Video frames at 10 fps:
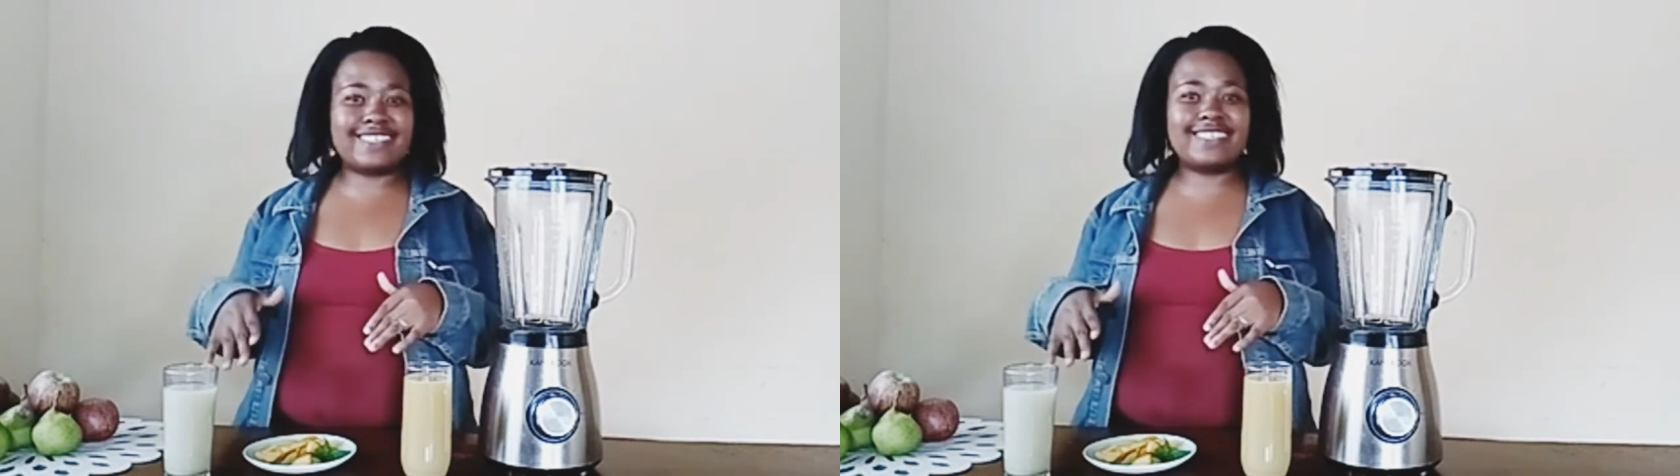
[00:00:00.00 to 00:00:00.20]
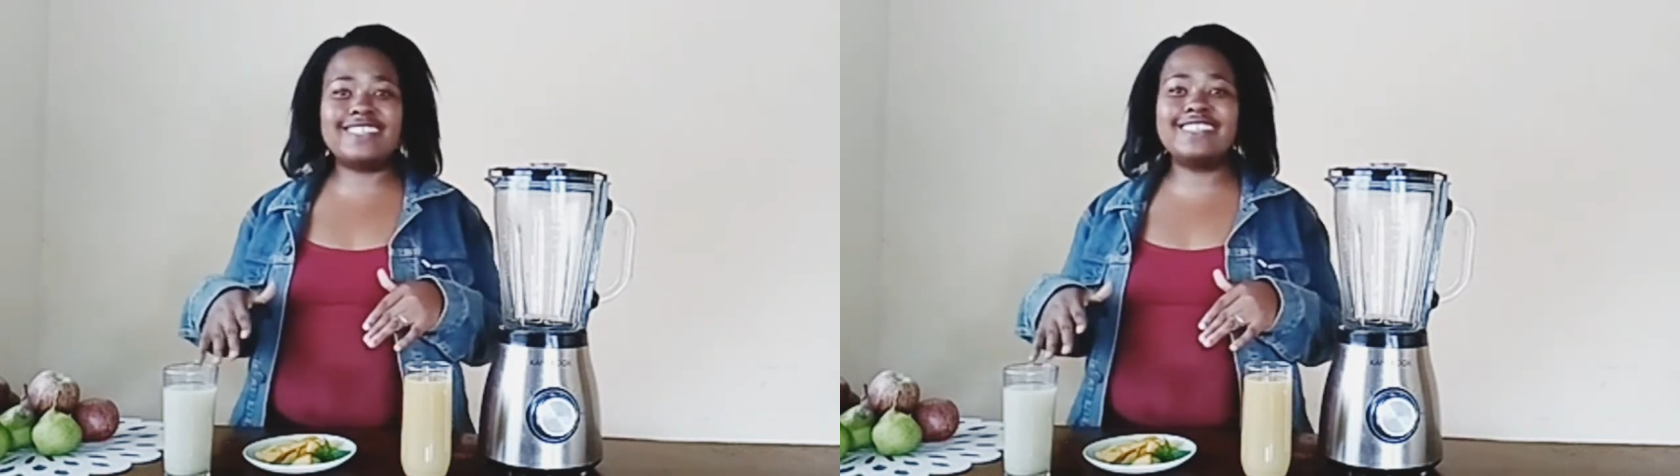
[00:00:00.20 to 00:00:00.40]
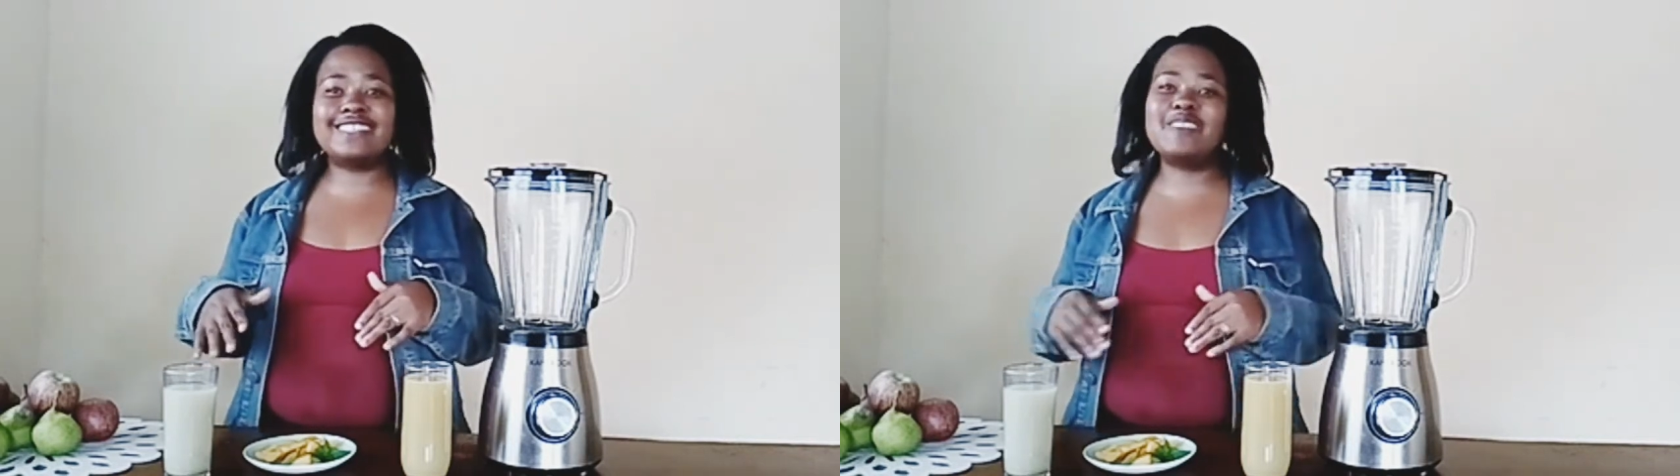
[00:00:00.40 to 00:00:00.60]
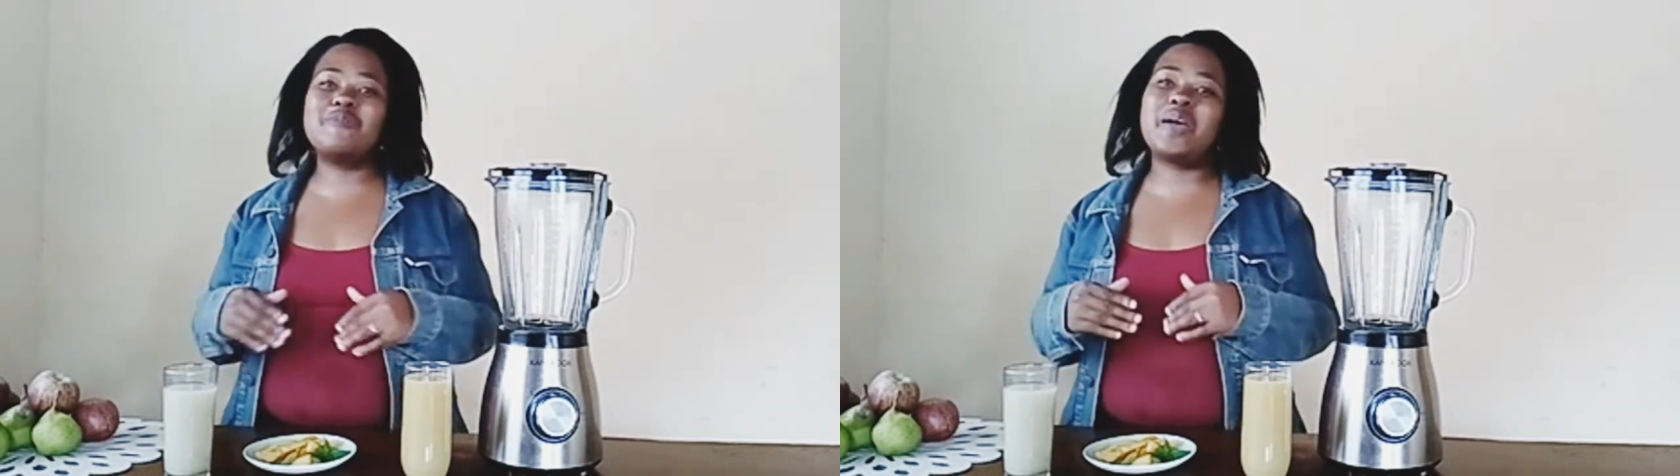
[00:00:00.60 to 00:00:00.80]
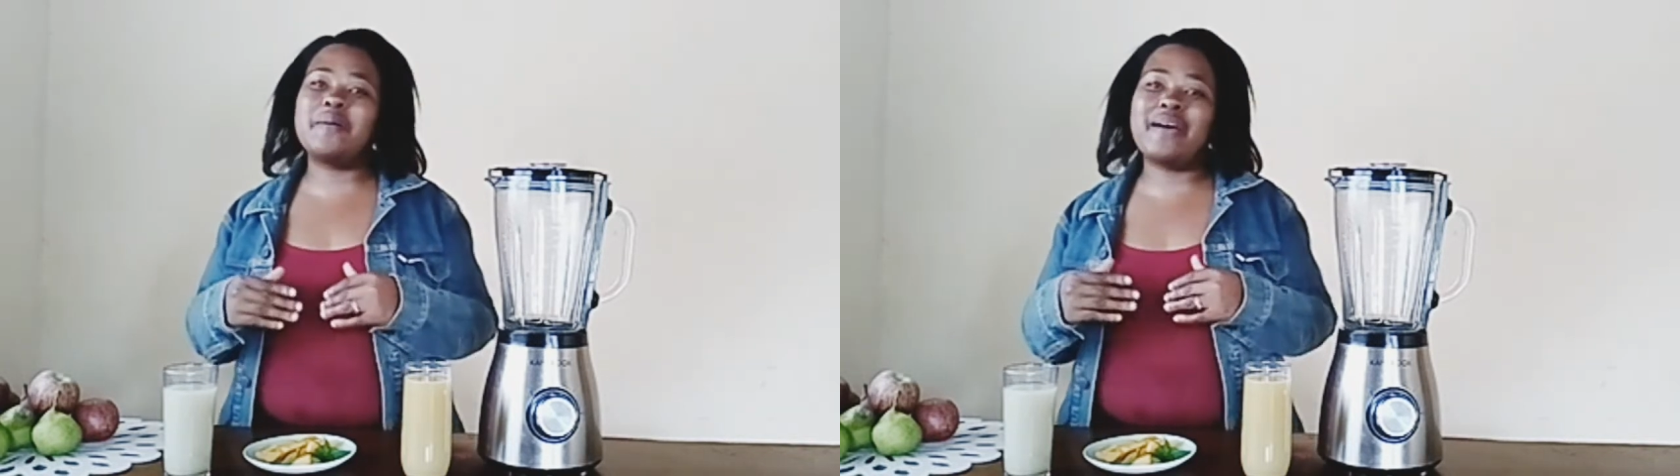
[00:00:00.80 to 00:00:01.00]
season
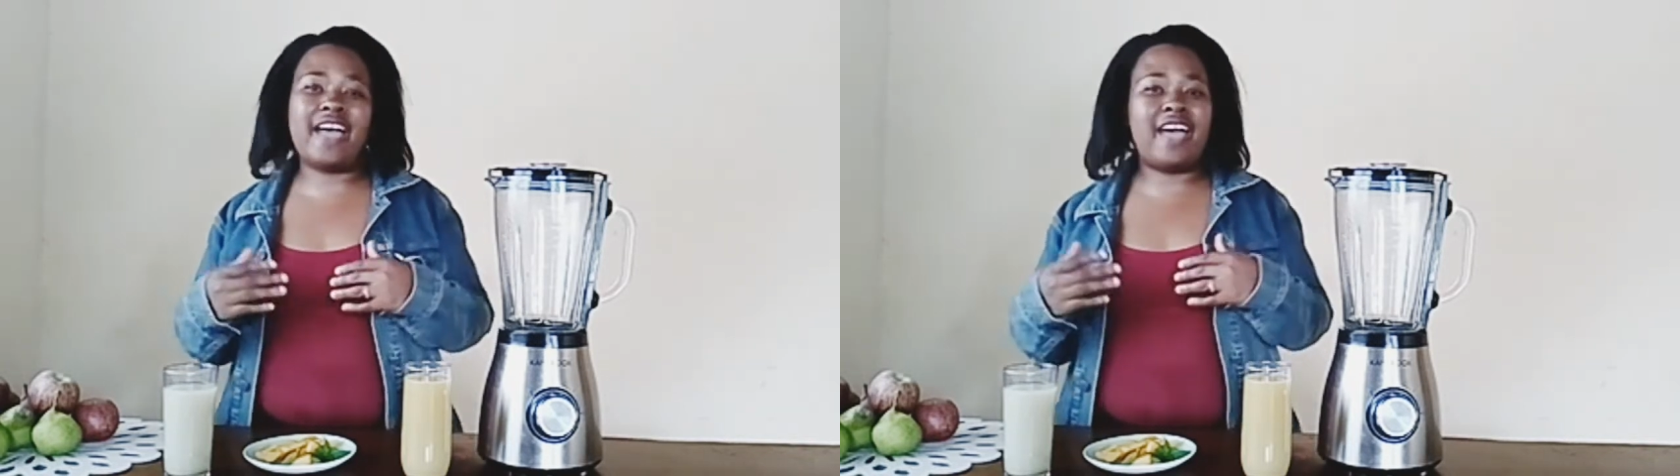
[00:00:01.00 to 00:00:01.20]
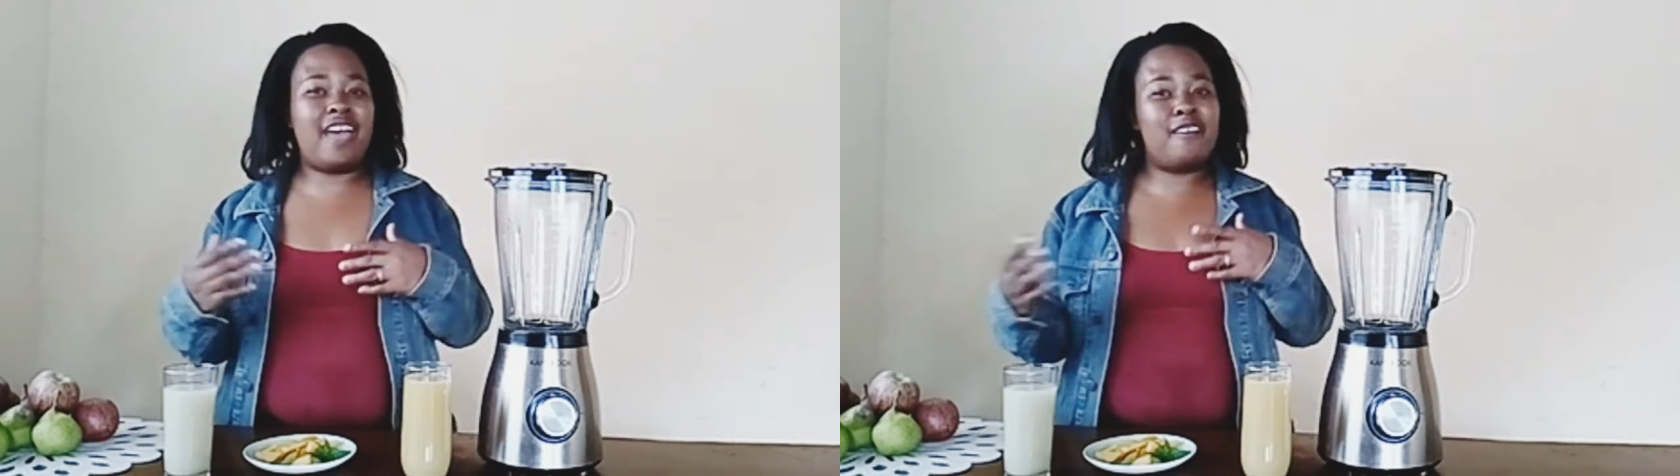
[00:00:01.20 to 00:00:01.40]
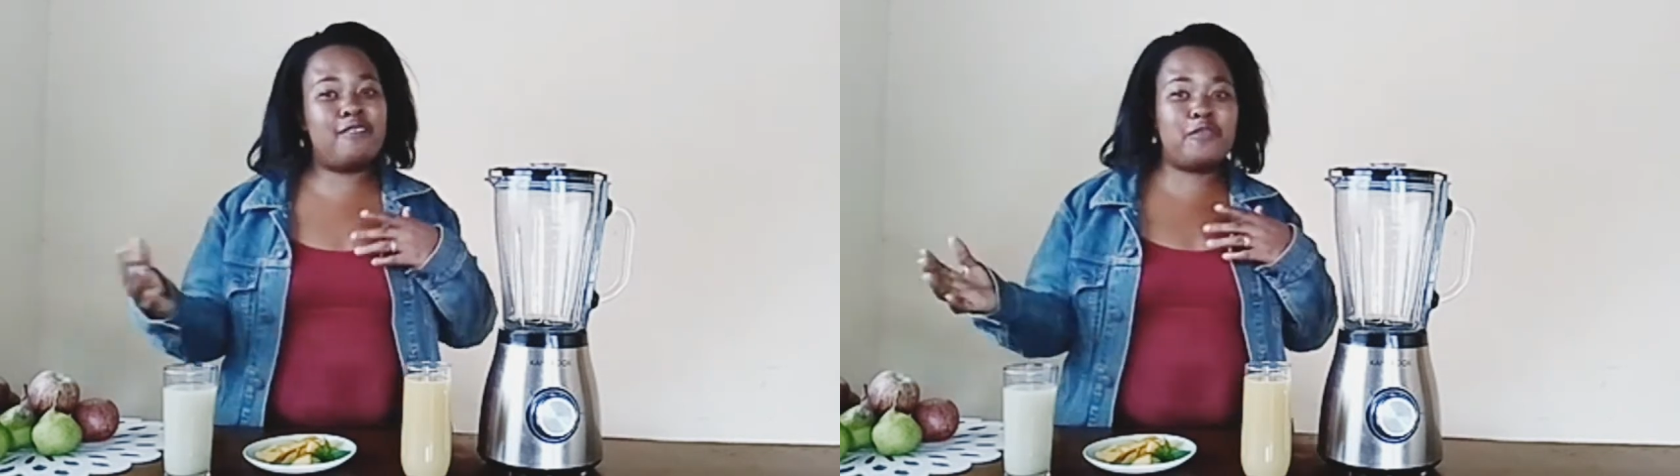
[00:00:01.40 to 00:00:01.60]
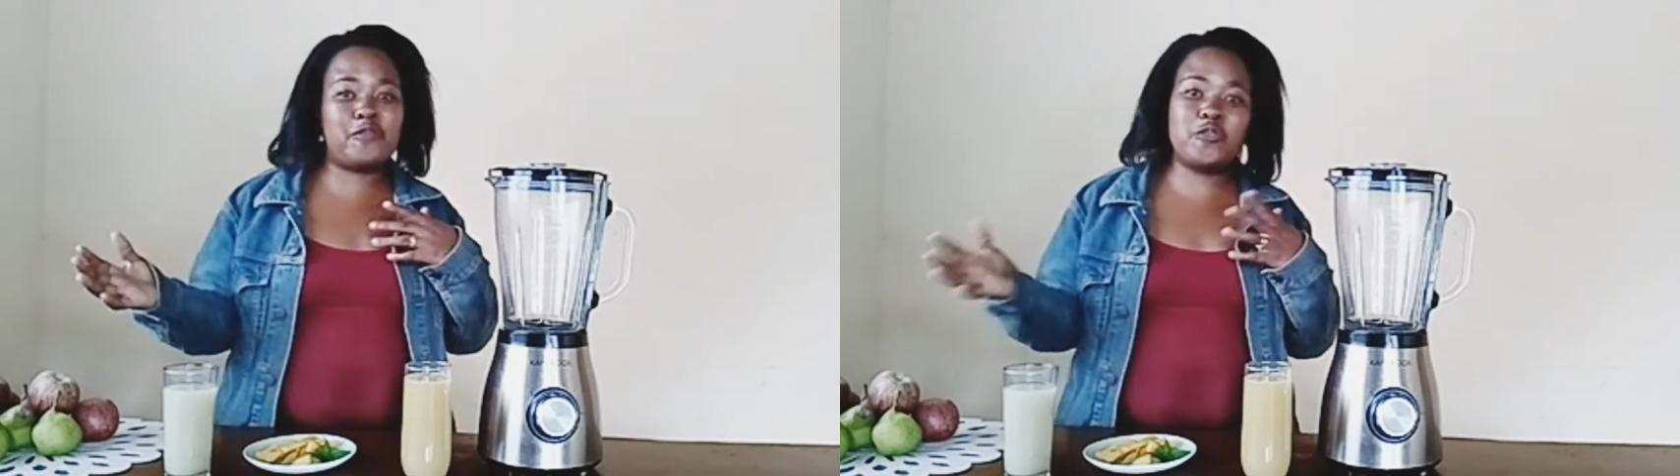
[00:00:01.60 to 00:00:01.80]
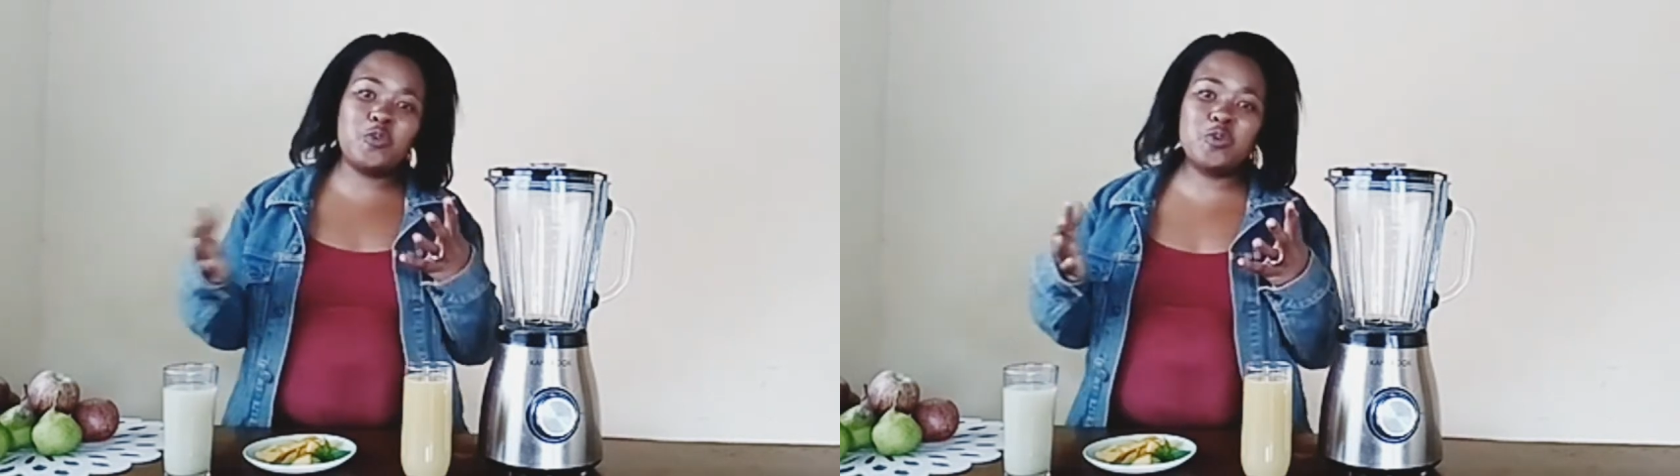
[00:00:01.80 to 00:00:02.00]
whereby I have
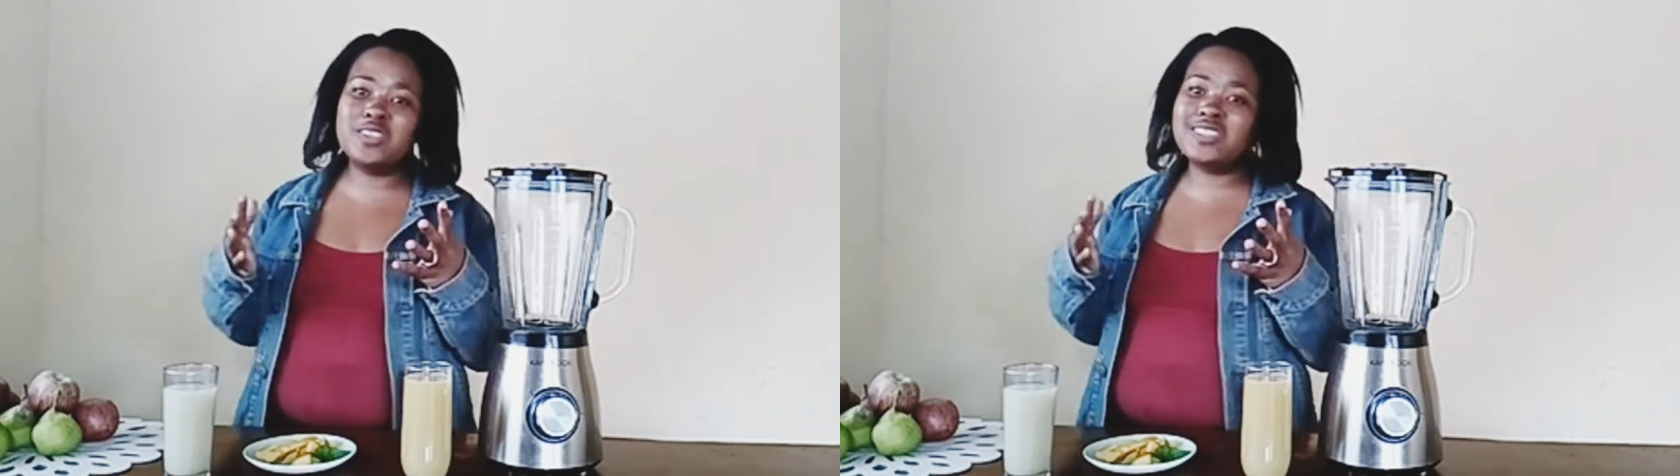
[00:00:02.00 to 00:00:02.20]
fruits,